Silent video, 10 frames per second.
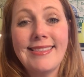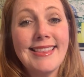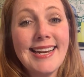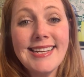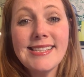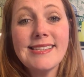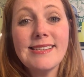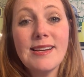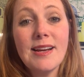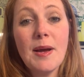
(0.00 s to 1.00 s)
That is
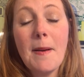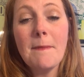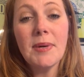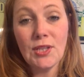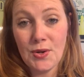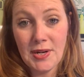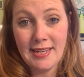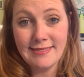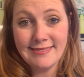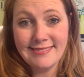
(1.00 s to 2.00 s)

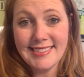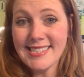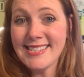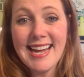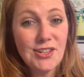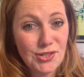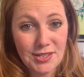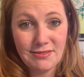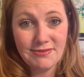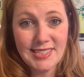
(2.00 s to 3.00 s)
baloney. That's not
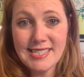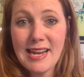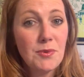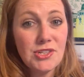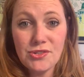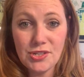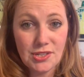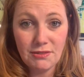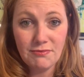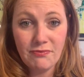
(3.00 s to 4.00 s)
true. That's not what you should do.